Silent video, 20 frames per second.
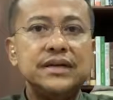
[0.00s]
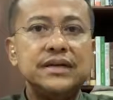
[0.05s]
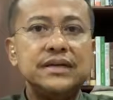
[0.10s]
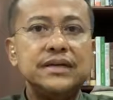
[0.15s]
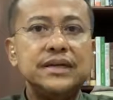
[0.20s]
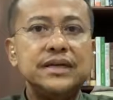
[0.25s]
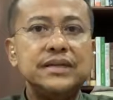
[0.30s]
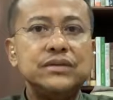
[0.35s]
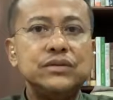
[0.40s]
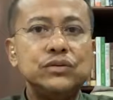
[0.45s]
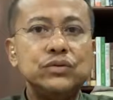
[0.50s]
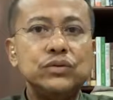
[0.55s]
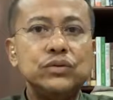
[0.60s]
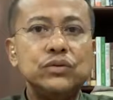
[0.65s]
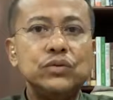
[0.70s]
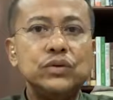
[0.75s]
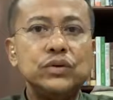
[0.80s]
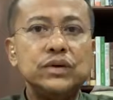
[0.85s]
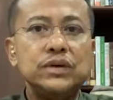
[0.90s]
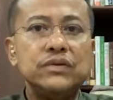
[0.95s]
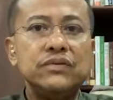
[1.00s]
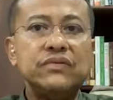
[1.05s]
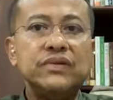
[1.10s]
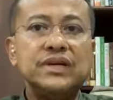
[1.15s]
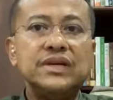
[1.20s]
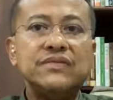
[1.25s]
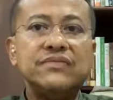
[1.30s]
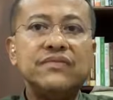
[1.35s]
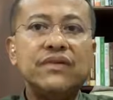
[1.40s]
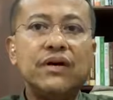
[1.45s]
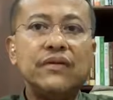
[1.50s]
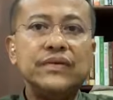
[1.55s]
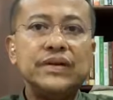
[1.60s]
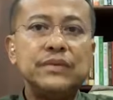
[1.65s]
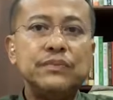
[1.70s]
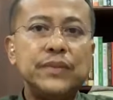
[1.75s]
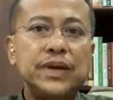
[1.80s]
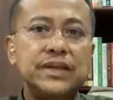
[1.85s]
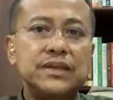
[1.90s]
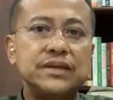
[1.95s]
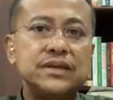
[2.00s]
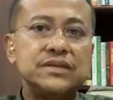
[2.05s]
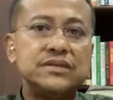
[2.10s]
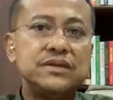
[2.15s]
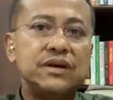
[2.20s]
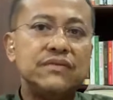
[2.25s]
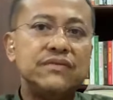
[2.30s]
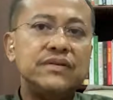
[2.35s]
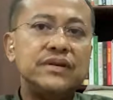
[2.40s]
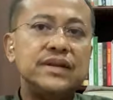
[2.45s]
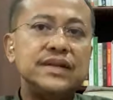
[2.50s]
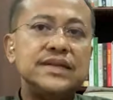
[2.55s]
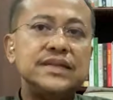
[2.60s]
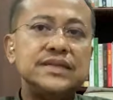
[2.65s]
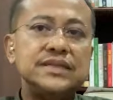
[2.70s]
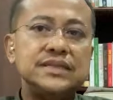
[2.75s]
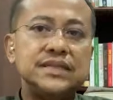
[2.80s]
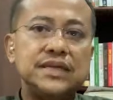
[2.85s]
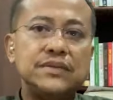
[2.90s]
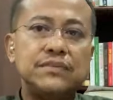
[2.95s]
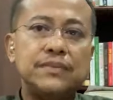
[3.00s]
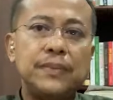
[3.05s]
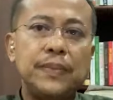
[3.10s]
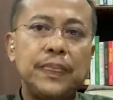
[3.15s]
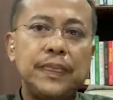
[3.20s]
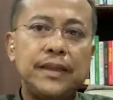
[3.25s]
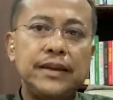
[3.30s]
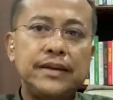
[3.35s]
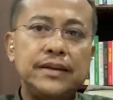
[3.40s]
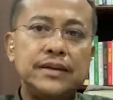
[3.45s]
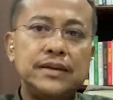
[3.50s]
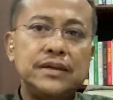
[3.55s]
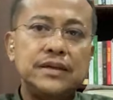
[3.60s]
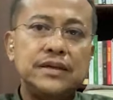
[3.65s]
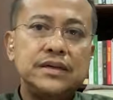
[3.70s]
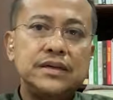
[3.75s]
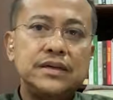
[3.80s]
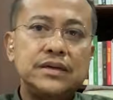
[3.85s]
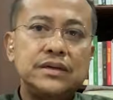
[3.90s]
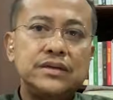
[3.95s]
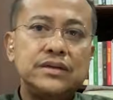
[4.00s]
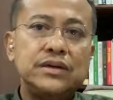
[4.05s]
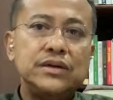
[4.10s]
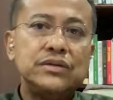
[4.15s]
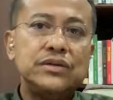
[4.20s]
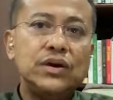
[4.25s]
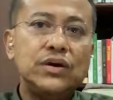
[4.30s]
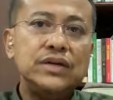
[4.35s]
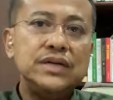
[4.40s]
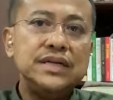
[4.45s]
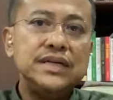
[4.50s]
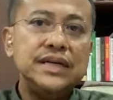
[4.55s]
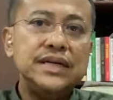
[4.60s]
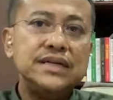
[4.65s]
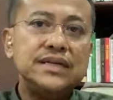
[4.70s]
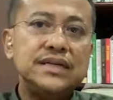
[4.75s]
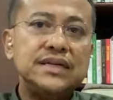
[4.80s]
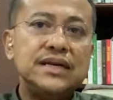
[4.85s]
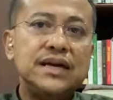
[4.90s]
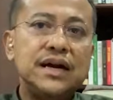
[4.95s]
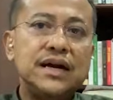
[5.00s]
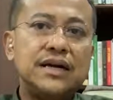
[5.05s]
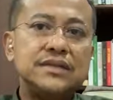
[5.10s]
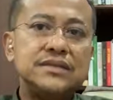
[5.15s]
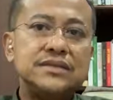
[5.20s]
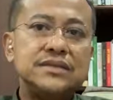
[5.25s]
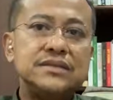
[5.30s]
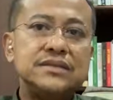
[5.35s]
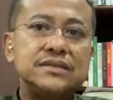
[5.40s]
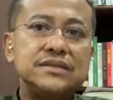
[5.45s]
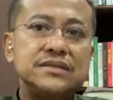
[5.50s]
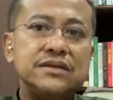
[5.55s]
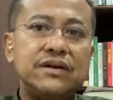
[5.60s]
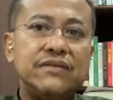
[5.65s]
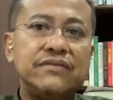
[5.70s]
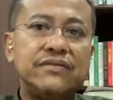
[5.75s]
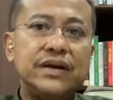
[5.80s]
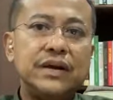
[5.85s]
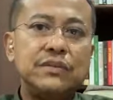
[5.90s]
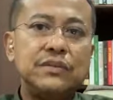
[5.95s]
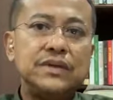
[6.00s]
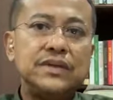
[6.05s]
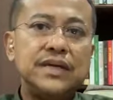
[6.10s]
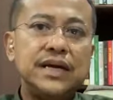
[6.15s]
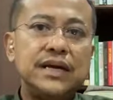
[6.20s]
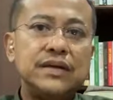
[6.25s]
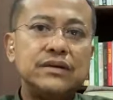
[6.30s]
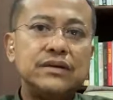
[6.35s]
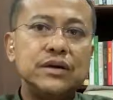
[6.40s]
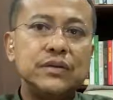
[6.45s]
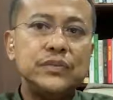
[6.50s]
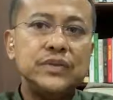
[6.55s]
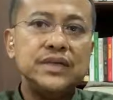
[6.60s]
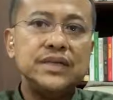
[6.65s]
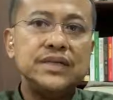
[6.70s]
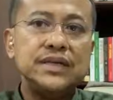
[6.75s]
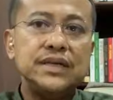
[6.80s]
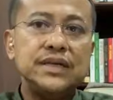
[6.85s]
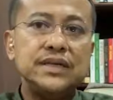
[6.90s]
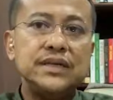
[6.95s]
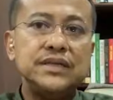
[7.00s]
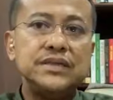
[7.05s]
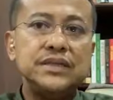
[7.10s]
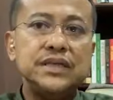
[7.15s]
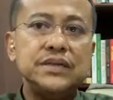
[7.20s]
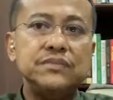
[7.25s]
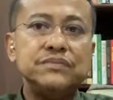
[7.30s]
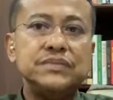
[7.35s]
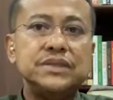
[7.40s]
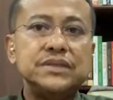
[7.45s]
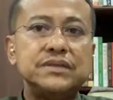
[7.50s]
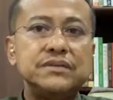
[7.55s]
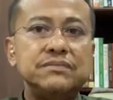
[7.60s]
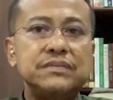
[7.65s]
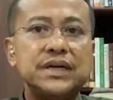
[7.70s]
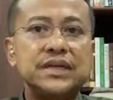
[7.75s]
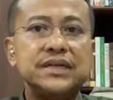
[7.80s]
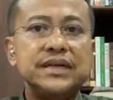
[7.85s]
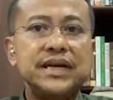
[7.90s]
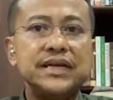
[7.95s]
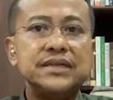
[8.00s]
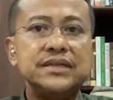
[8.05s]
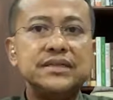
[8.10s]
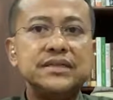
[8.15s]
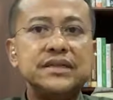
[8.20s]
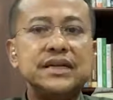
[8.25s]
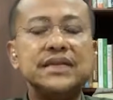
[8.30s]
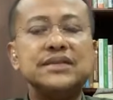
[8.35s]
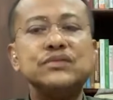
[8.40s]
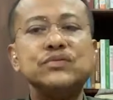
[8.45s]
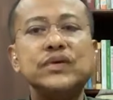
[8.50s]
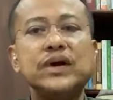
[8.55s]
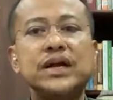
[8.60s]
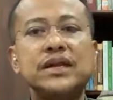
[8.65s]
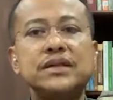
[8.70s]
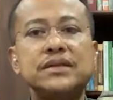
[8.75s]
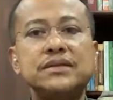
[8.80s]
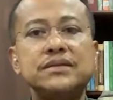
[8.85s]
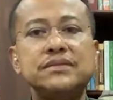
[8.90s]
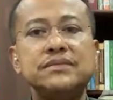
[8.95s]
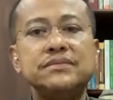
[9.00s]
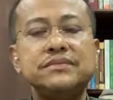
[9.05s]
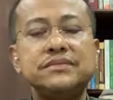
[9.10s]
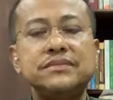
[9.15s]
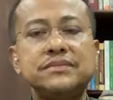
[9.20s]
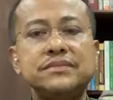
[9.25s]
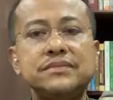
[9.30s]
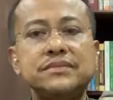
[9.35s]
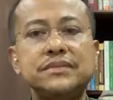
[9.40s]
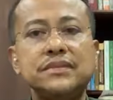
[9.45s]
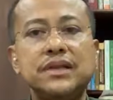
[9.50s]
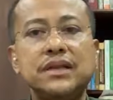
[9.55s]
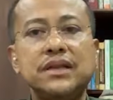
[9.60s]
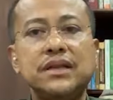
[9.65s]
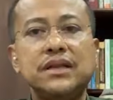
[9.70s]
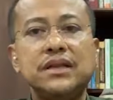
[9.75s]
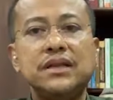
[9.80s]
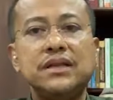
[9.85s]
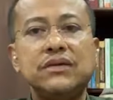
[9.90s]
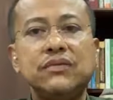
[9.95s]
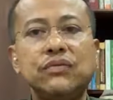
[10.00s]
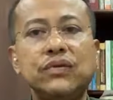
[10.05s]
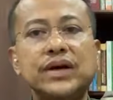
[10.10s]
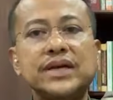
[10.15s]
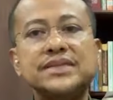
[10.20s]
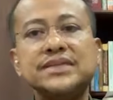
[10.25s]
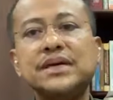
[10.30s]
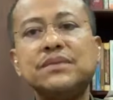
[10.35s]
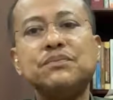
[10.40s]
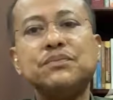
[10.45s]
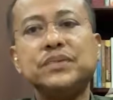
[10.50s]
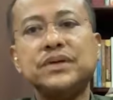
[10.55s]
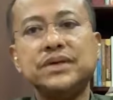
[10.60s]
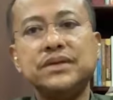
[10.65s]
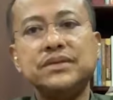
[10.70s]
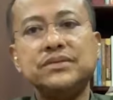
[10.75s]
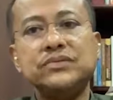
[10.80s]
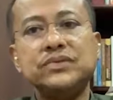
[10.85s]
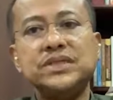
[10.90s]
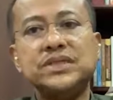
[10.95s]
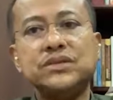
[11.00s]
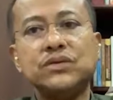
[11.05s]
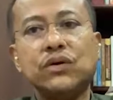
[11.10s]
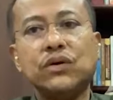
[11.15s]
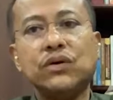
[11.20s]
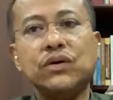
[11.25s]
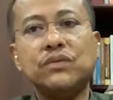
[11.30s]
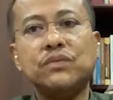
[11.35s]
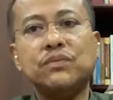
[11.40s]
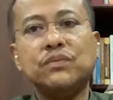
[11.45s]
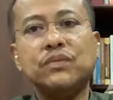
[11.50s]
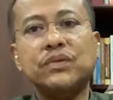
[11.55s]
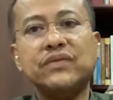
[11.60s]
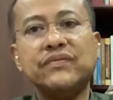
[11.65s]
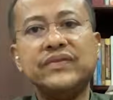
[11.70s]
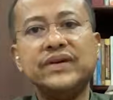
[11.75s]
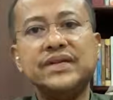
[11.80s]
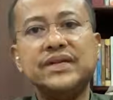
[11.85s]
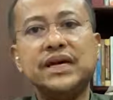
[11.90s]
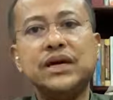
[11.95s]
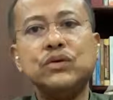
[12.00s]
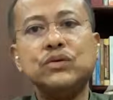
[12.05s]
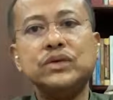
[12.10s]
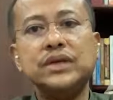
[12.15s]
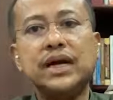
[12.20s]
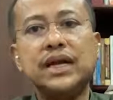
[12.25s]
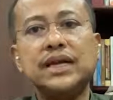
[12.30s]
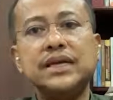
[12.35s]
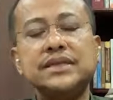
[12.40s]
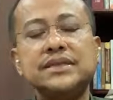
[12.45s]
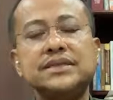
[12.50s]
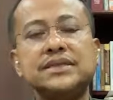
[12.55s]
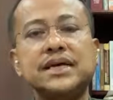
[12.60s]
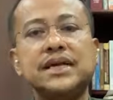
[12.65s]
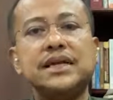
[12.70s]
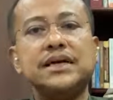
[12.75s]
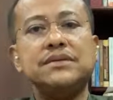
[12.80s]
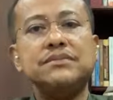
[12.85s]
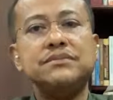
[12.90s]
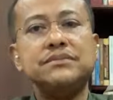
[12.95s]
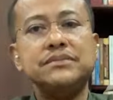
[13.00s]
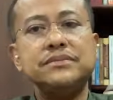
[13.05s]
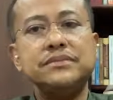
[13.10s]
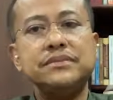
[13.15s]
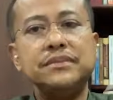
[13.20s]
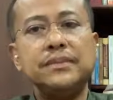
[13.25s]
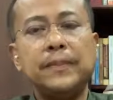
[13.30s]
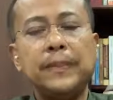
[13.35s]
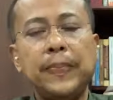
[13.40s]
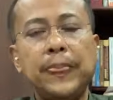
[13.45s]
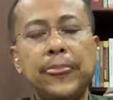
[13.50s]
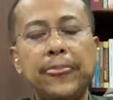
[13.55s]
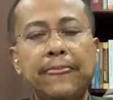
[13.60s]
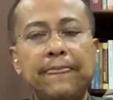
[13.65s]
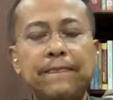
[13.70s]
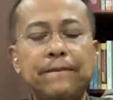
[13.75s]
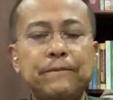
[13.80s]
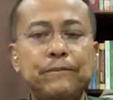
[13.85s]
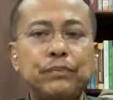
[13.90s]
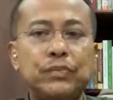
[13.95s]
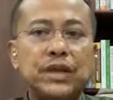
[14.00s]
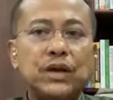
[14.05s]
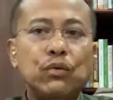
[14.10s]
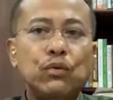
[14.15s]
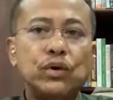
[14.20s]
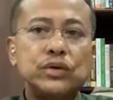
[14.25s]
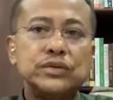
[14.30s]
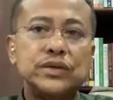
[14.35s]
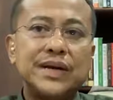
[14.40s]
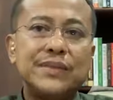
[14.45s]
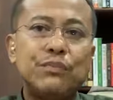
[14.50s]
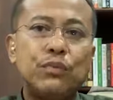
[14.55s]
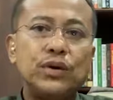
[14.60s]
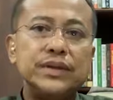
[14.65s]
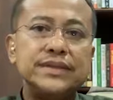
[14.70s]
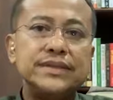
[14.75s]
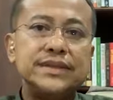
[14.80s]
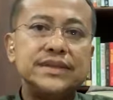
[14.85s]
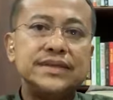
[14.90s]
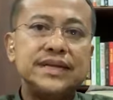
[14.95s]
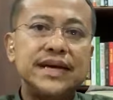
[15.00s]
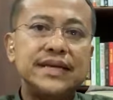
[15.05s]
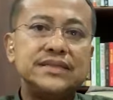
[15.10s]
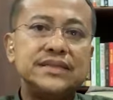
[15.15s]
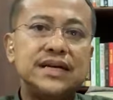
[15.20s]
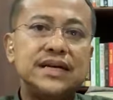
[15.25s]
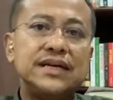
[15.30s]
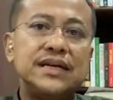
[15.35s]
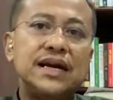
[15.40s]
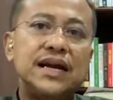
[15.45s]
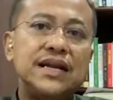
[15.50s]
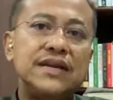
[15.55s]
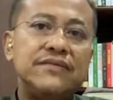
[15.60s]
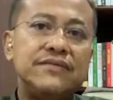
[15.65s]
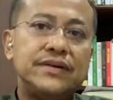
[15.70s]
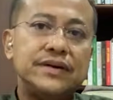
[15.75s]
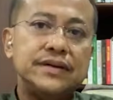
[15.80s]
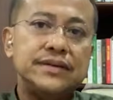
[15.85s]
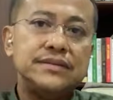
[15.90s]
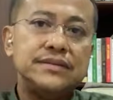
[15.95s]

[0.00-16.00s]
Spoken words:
the two were involved in matters of leadership, not only in regards of family and community leaderships, but national as well. For example, we saw Prophet Daud alayhi salam was appointed as a caliph,